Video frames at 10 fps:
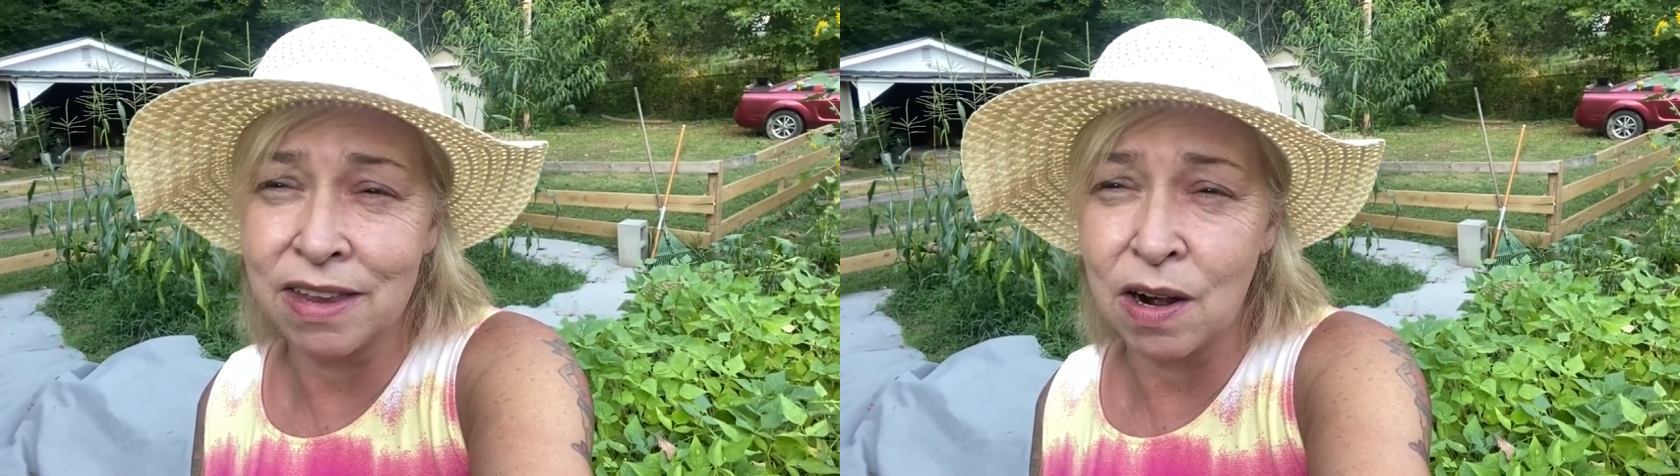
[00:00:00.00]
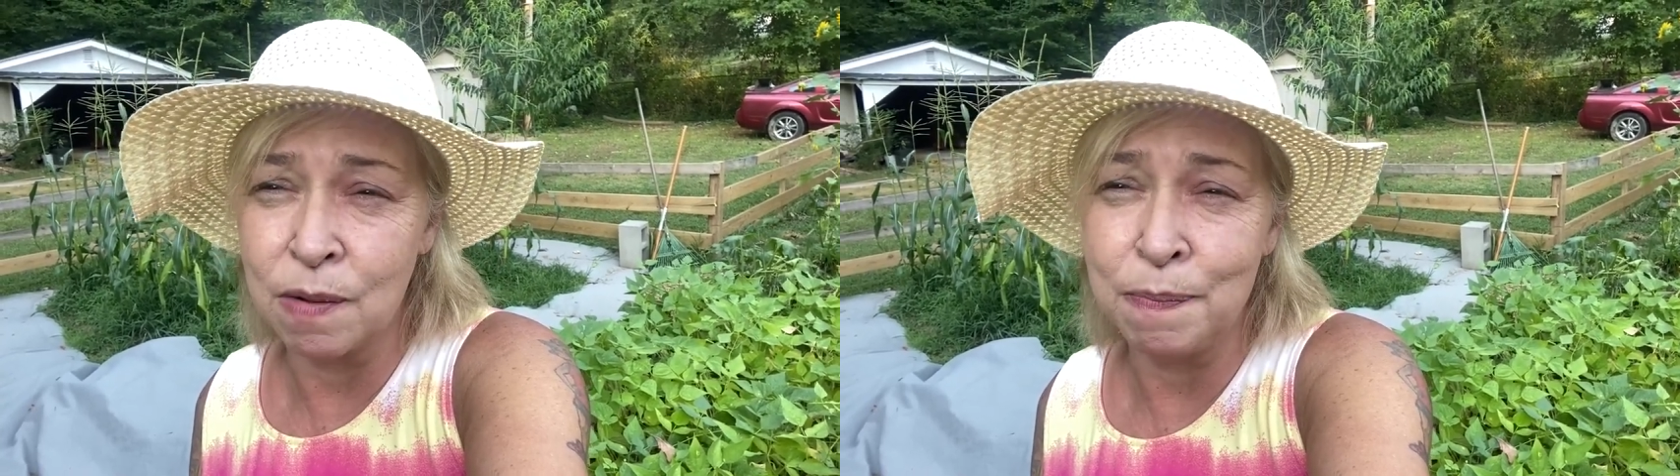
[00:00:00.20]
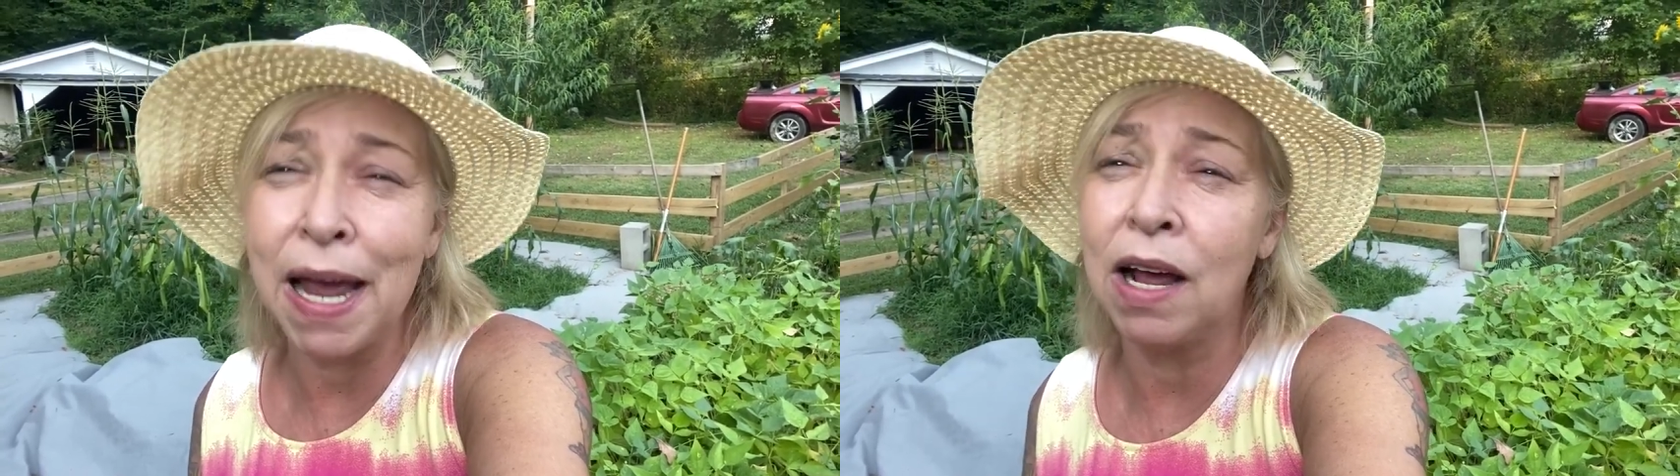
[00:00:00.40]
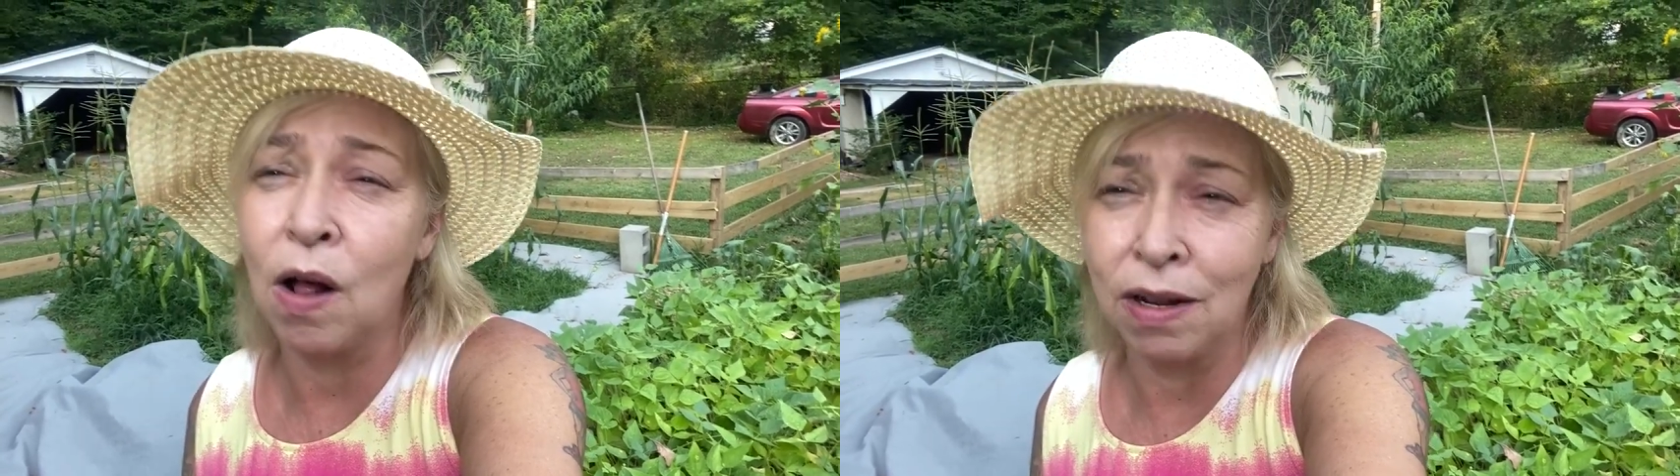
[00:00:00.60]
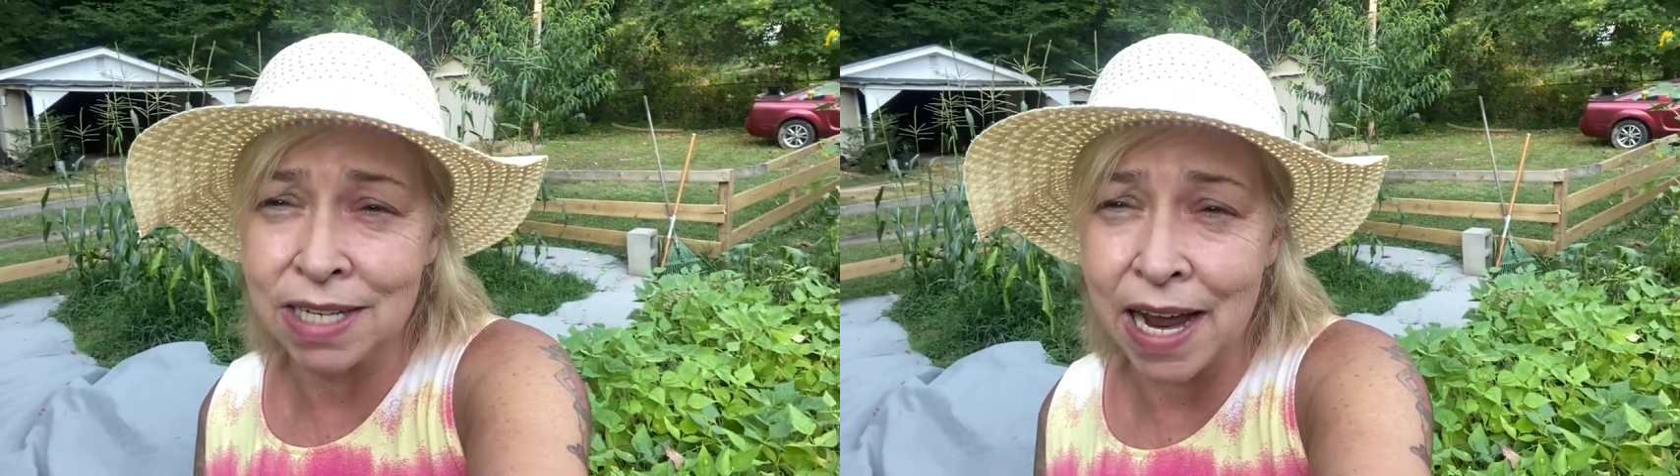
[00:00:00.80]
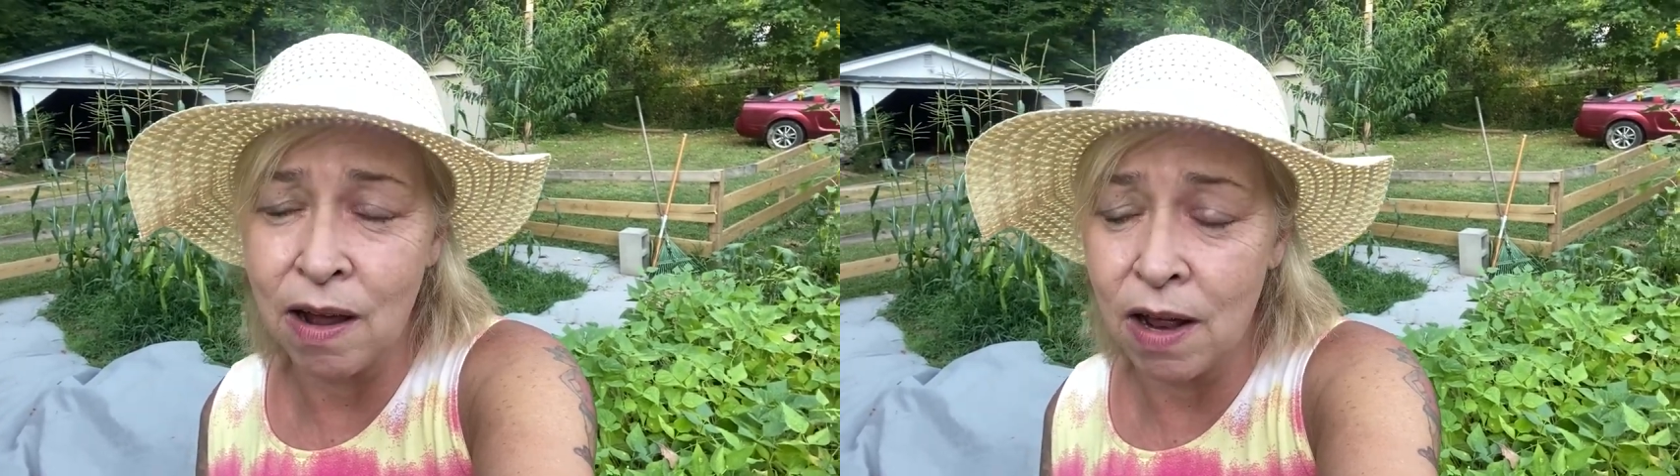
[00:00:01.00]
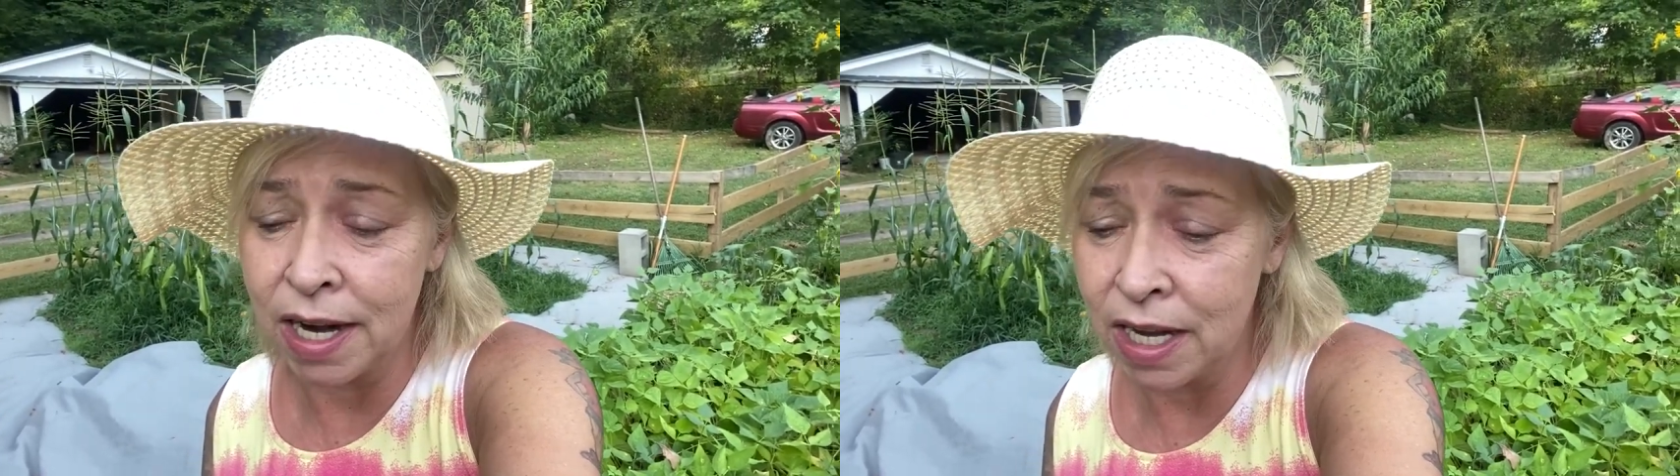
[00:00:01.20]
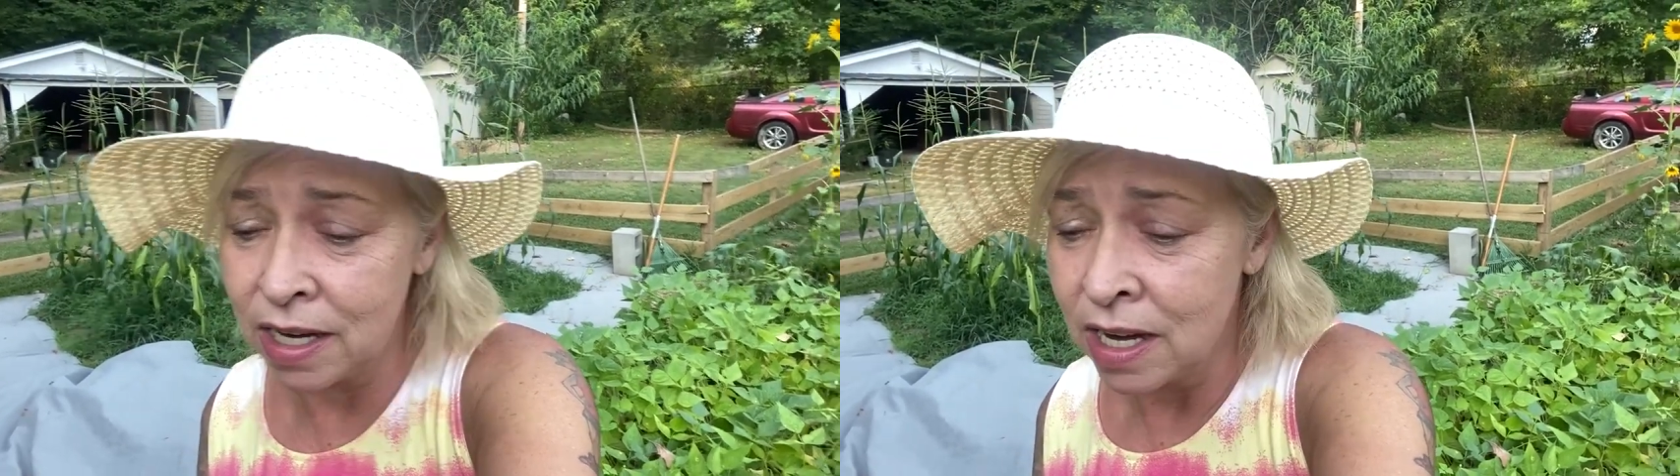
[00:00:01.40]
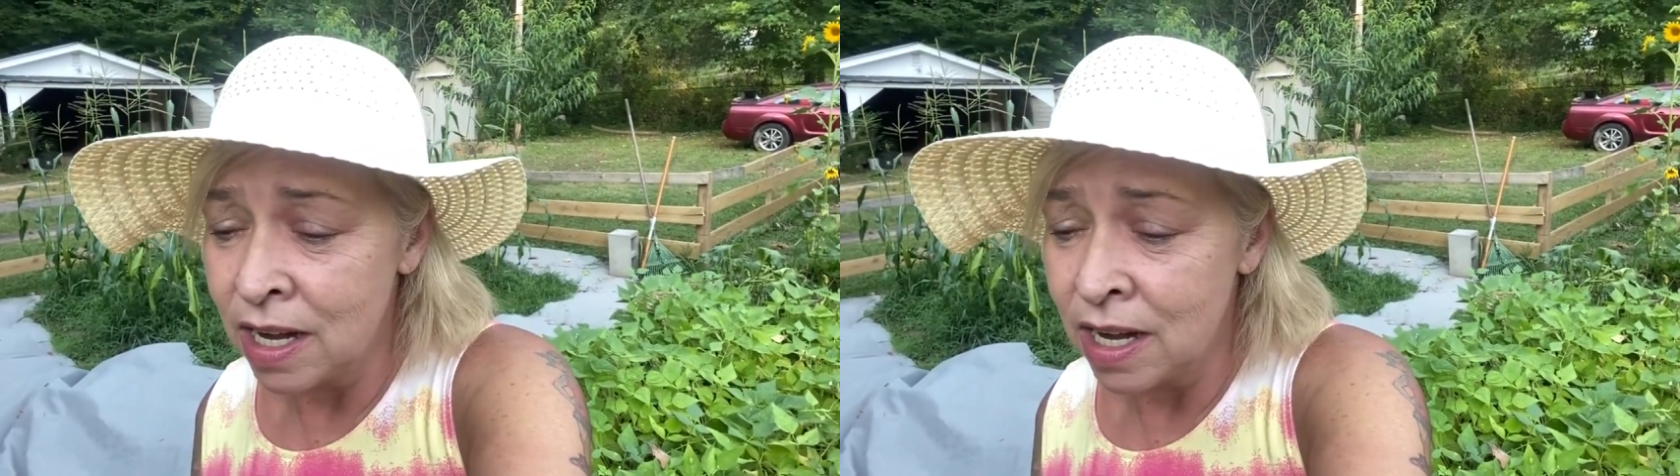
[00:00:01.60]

there and bake all day on it